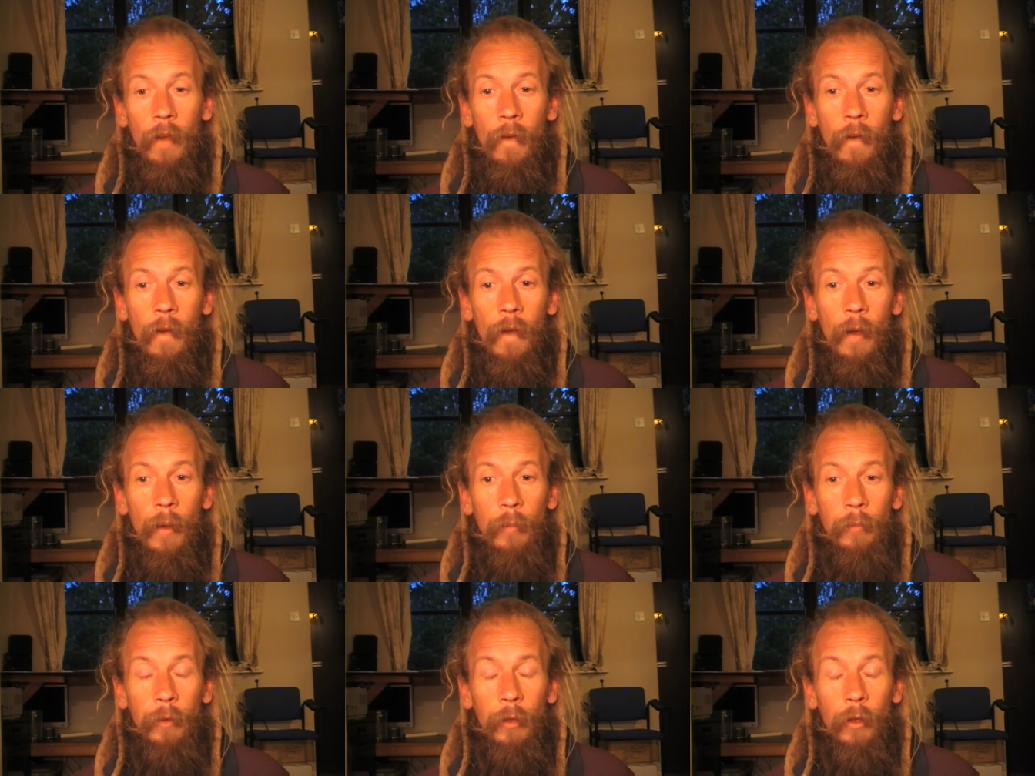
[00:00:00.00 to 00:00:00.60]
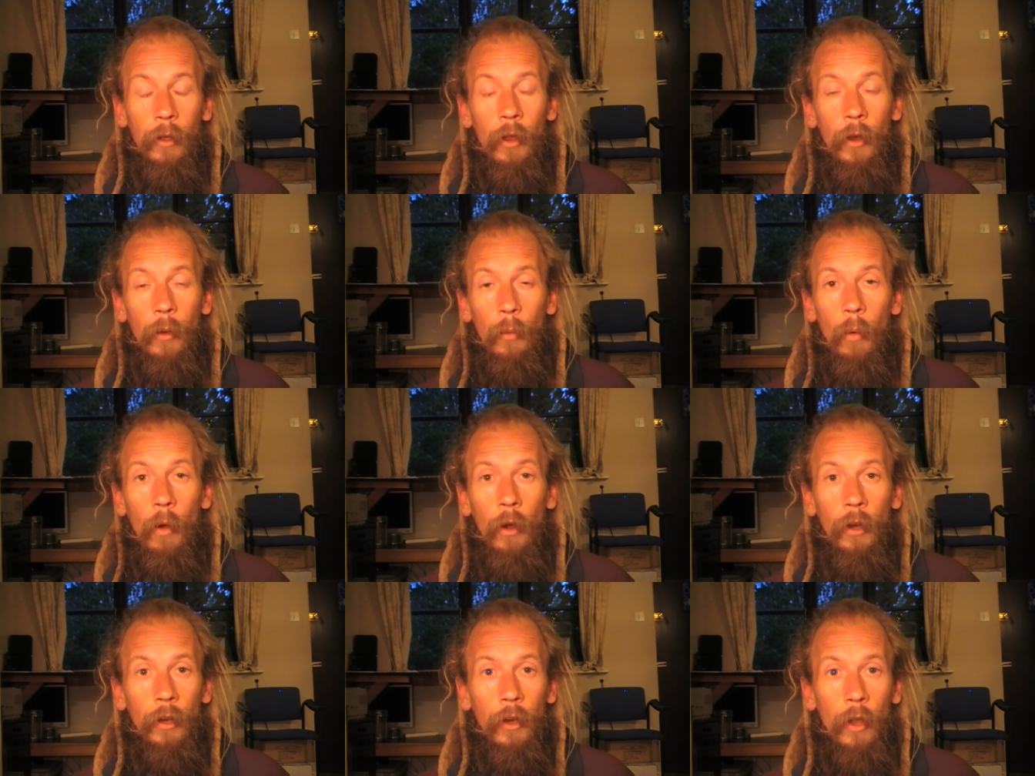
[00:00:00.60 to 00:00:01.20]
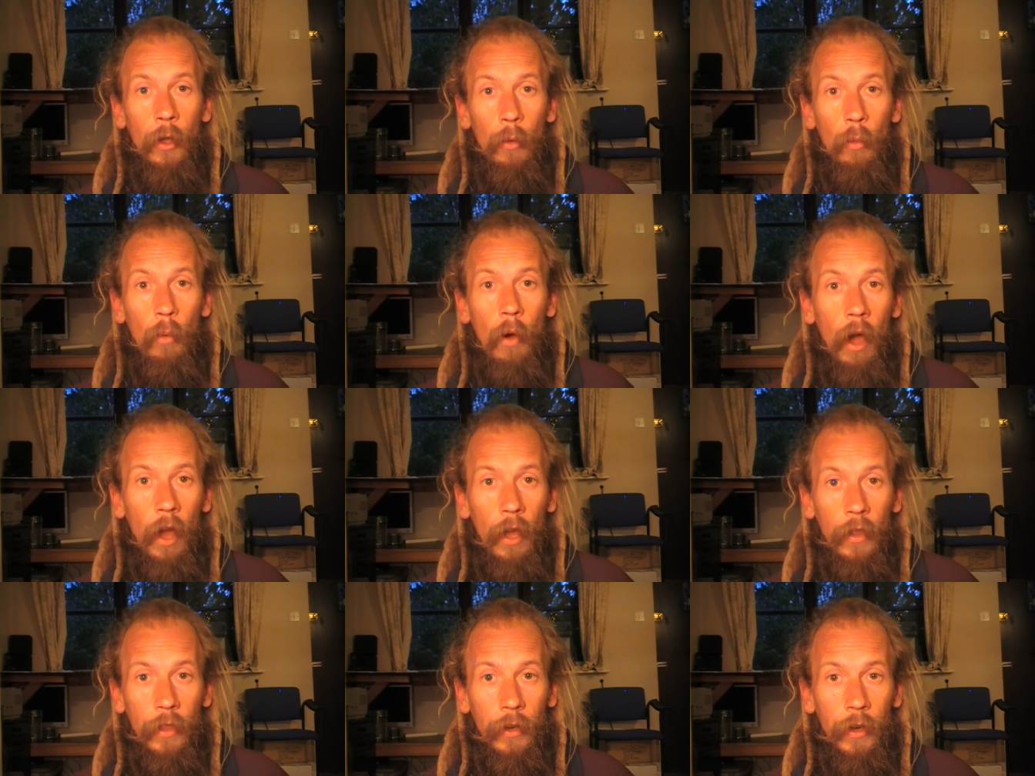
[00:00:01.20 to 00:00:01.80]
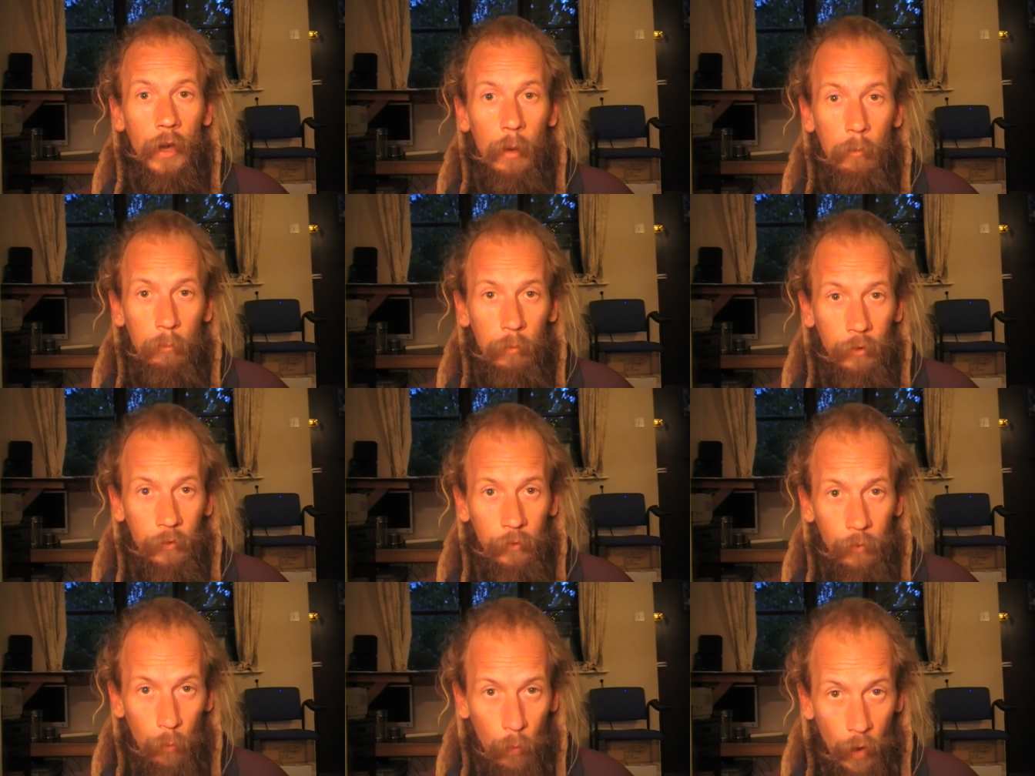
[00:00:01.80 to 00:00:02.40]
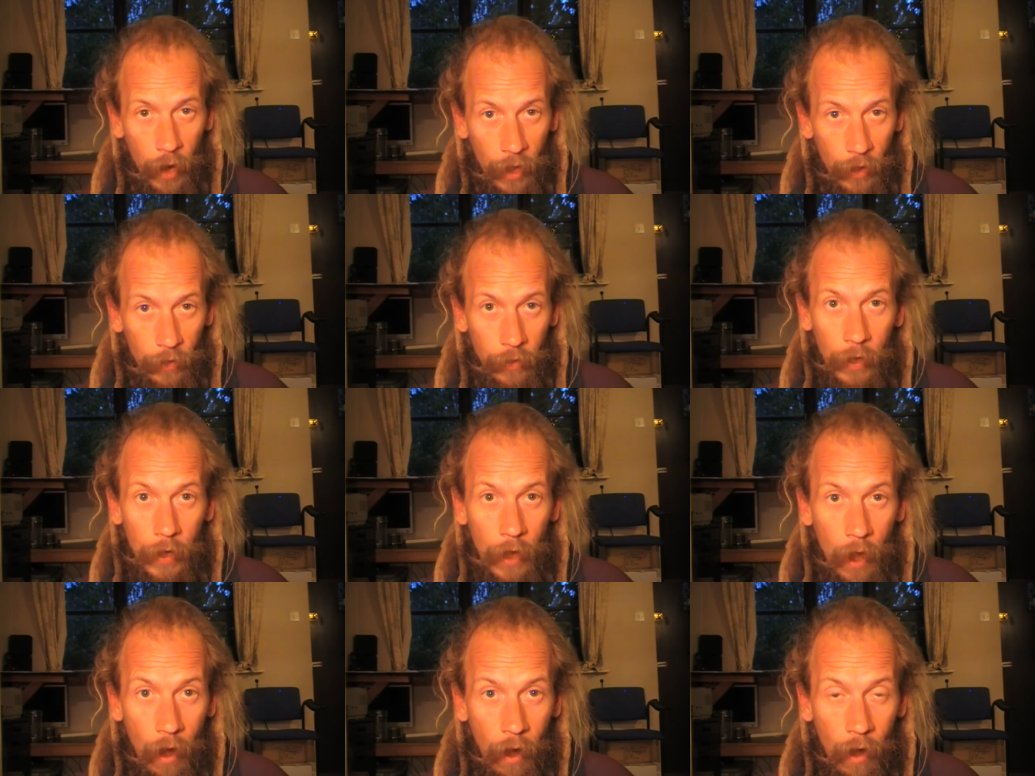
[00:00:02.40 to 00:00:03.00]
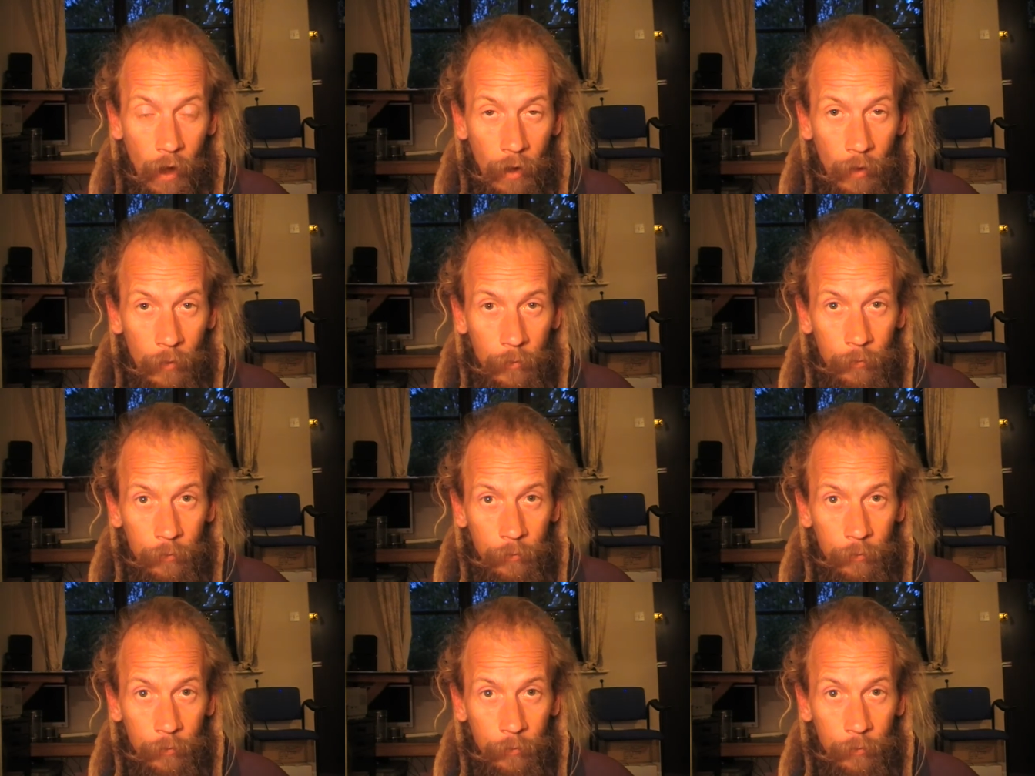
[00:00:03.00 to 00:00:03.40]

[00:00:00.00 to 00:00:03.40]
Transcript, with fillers: You're going to want to know why the numbers are where they are,